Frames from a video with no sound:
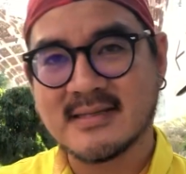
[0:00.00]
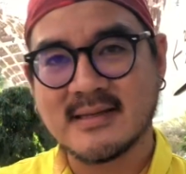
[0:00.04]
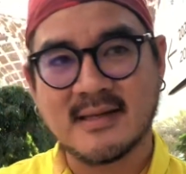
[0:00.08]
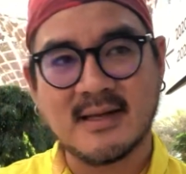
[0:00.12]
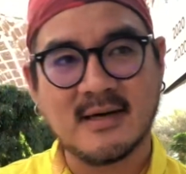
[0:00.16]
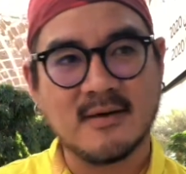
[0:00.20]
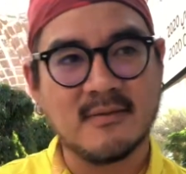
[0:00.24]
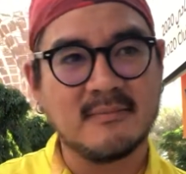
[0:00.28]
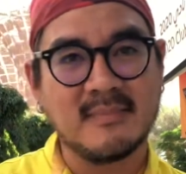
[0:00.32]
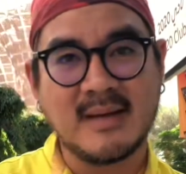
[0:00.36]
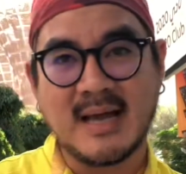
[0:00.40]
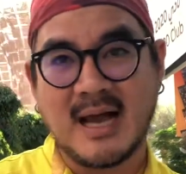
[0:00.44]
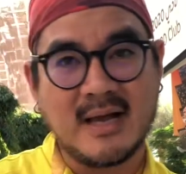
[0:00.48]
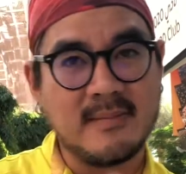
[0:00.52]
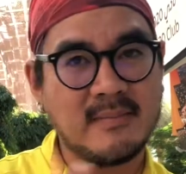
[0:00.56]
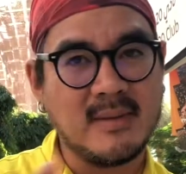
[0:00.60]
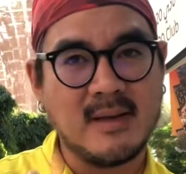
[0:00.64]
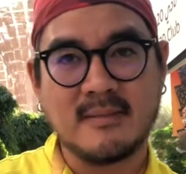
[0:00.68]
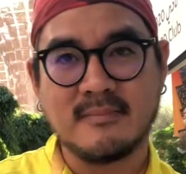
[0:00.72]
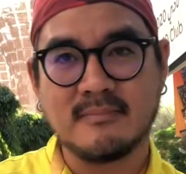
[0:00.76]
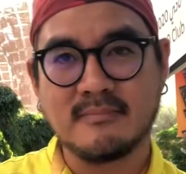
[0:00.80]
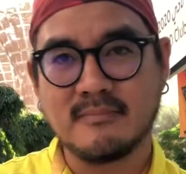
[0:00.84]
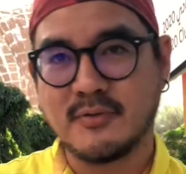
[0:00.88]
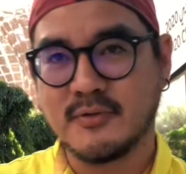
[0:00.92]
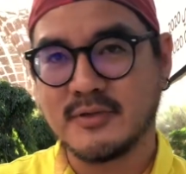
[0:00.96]
and I may
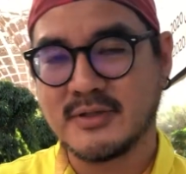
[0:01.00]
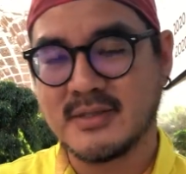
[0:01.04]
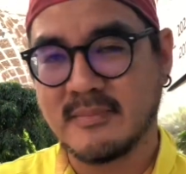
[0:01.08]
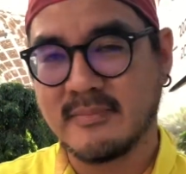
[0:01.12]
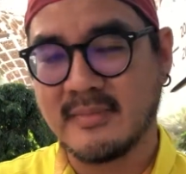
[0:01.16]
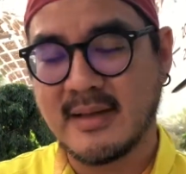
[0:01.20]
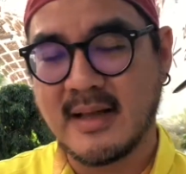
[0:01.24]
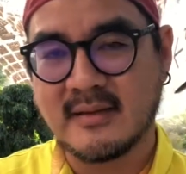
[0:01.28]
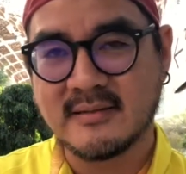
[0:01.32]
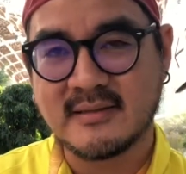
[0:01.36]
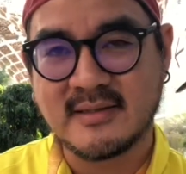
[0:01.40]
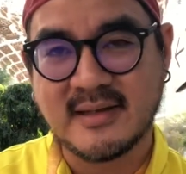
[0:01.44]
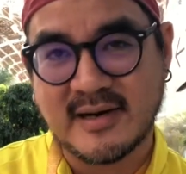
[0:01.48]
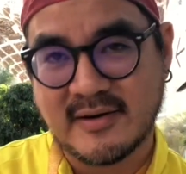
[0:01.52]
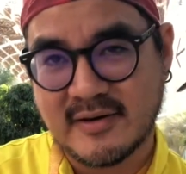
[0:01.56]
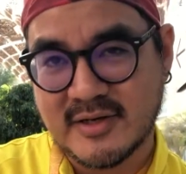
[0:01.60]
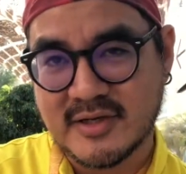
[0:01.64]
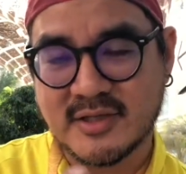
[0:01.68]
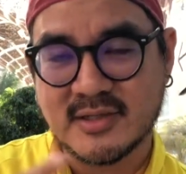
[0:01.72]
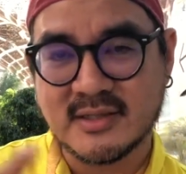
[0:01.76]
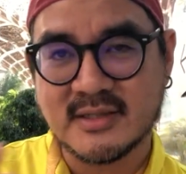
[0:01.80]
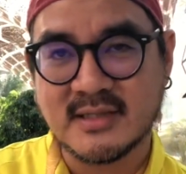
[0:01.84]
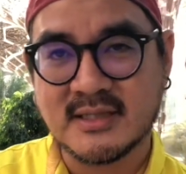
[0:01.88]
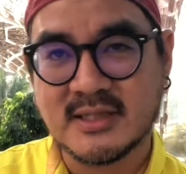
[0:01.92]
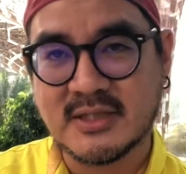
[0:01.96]
put some
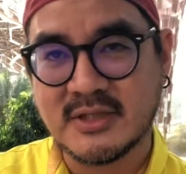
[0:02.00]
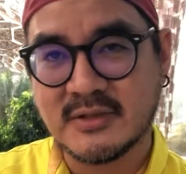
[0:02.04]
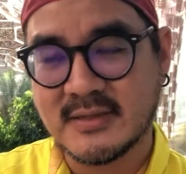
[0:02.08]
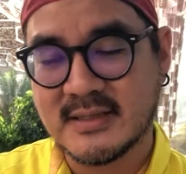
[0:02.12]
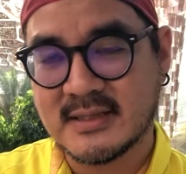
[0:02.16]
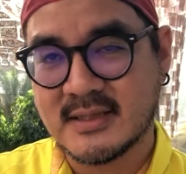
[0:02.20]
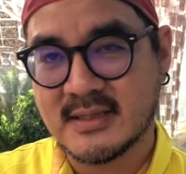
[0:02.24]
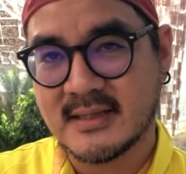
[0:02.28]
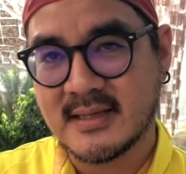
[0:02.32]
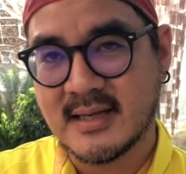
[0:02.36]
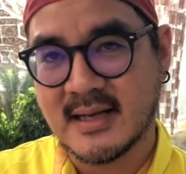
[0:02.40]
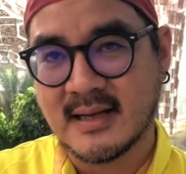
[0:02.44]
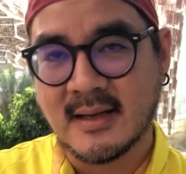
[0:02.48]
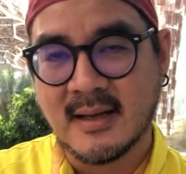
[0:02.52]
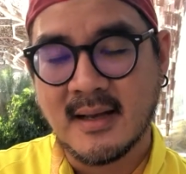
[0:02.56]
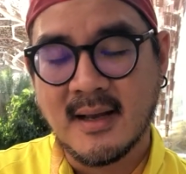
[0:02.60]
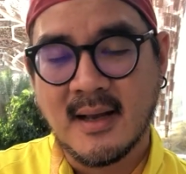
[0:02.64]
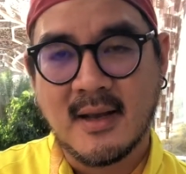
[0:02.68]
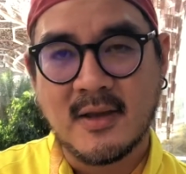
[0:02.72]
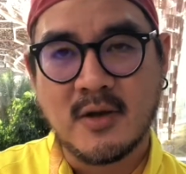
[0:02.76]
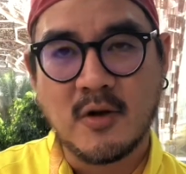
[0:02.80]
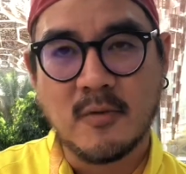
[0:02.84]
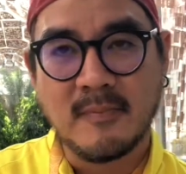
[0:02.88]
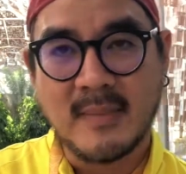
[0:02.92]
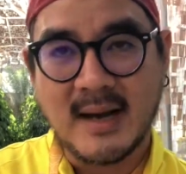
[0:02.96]
narrations into it so that
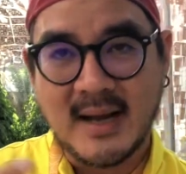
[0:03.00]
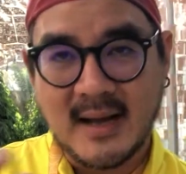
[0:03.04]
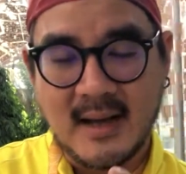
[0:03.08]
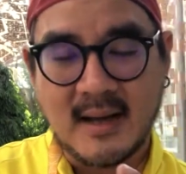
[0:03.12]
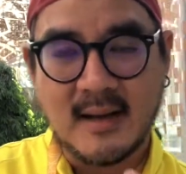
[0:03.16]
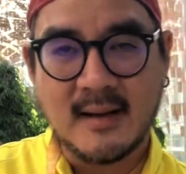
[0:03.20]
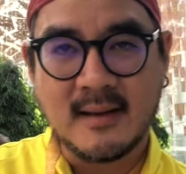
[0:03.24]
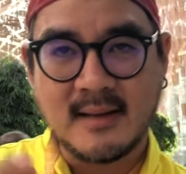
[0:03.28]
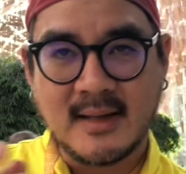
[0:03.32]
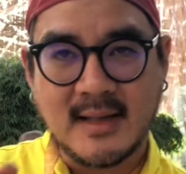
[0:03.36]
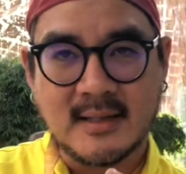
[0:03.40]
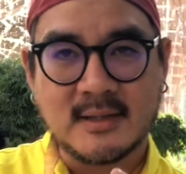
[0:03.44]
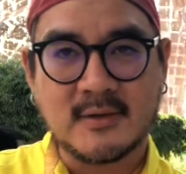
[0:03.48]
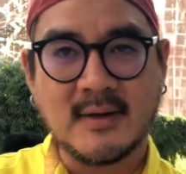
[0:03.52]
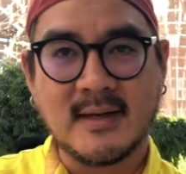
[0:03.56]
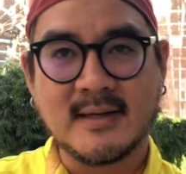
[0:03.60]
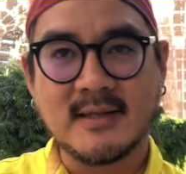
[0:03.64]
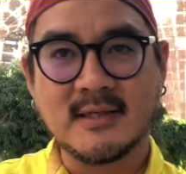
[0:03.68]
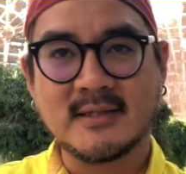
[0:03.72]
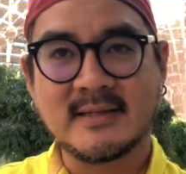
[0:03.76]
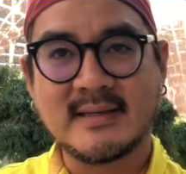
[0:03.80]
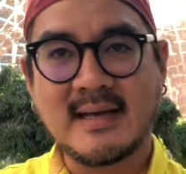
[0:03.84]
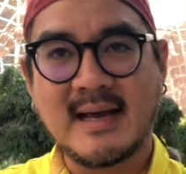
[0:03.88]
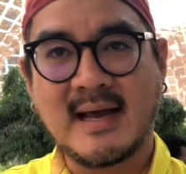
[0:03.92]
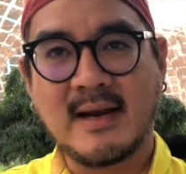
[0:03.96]
you might get to
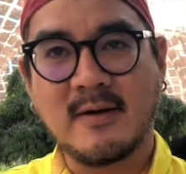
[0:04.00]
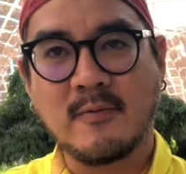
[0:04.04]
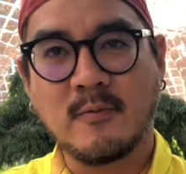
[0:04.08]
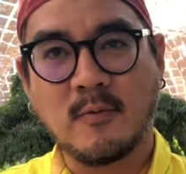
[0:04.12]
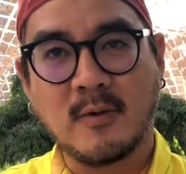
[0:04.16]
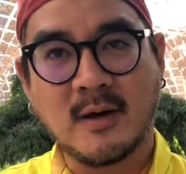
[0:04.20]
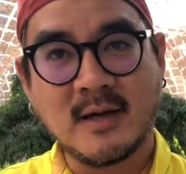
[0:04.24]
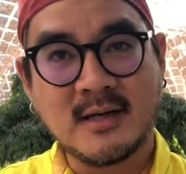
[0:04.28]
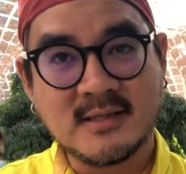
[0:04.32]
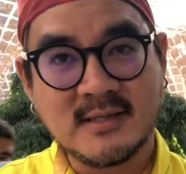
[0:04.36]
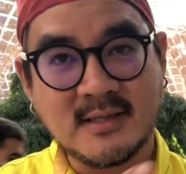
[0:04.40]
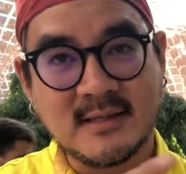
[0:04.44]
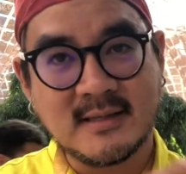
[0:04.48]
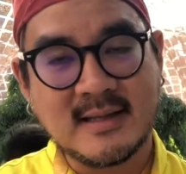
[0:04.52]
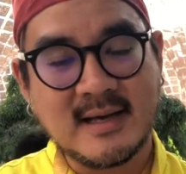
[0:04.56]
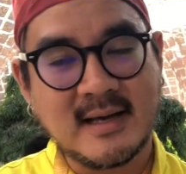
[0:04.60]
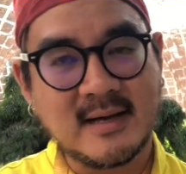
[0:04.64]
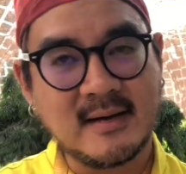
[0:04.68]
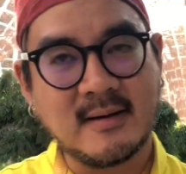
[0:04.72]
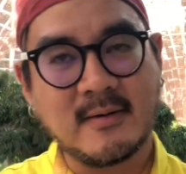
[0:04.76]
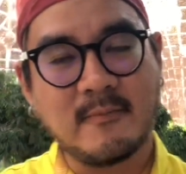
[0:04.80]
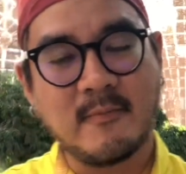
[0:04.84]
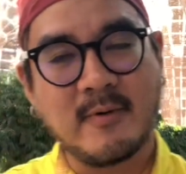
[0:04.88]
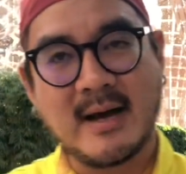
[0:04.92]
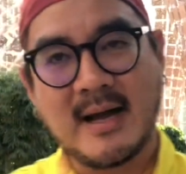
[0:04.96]
understand what is it that
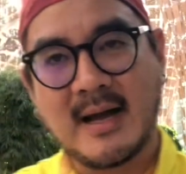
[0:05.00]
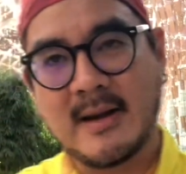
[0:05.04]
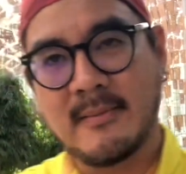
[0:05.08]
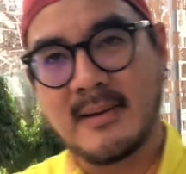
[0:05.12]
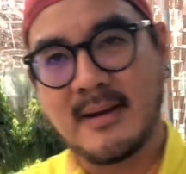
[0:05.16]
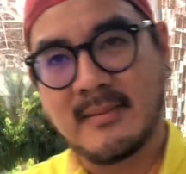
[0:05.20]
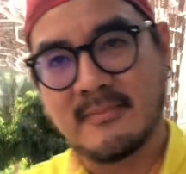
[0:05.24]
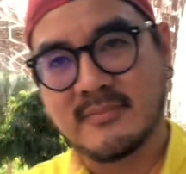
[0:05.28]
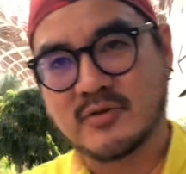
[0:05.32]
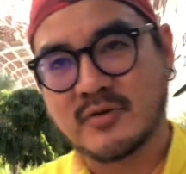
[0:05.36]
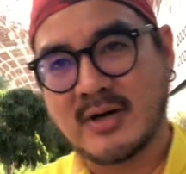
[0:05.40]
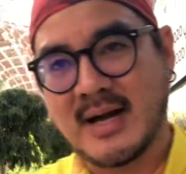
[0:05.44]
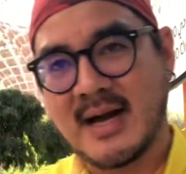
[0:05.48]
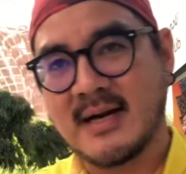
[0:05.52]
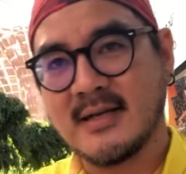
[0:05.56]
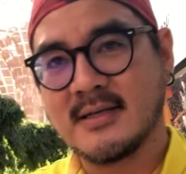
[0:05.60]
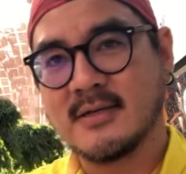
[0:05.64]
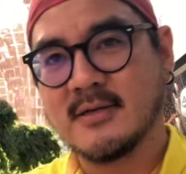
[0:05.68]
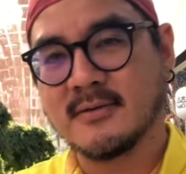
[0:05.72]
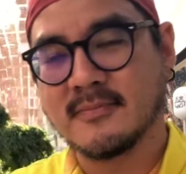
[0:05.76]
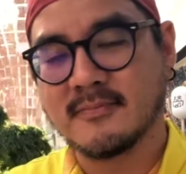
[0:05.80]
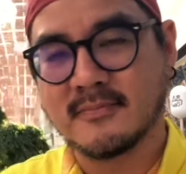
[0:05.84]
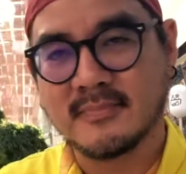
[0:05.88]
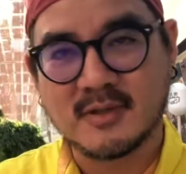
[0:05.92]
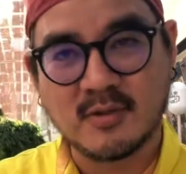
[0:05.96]
why I'm trying
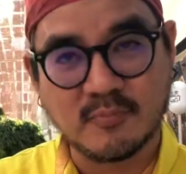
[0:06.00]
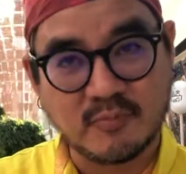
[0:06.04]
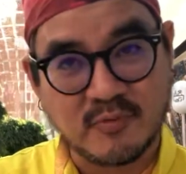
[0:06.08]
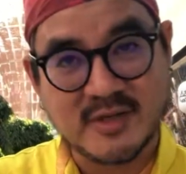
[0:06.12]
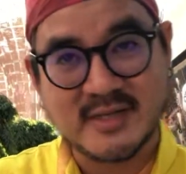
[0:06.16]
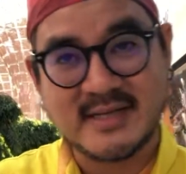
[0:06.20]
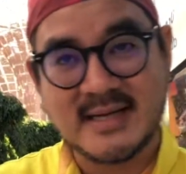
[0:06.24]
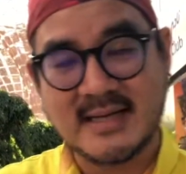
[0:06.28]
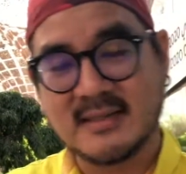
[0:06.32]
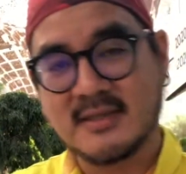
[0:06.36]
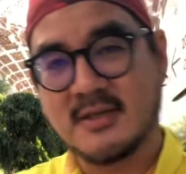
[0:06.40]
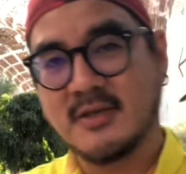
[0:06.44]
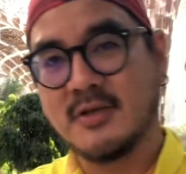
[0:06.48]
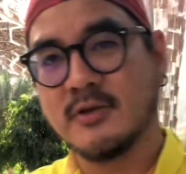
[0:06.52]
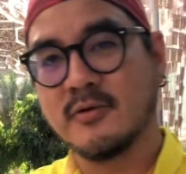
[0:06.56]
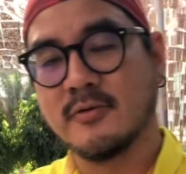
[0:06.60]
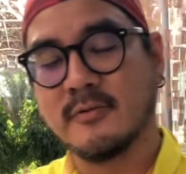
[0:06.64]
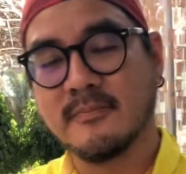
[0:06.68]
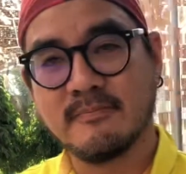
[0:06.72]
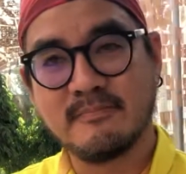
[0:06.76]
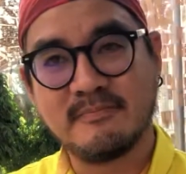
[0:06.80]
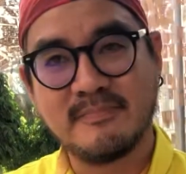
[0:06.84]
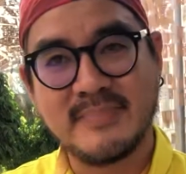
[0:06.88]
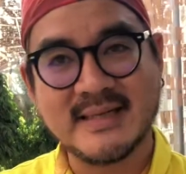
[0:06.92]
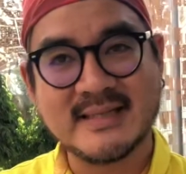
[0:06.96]
to present to you
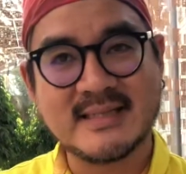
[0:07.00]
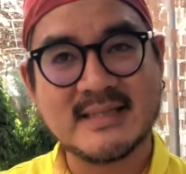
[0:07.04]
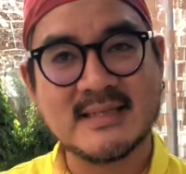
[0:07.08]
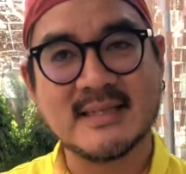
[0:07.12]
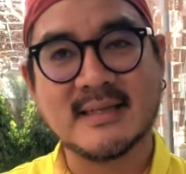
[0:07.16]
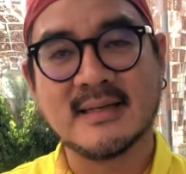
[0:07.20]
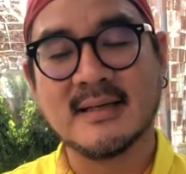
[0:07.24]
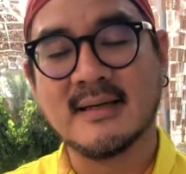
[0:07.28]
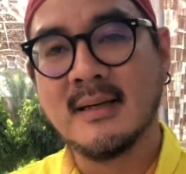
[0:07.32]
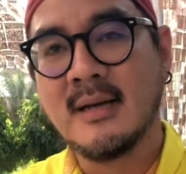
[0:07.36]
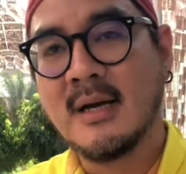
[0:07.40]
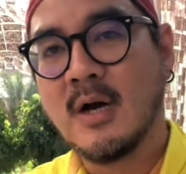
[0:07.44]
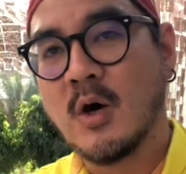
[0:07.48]
better.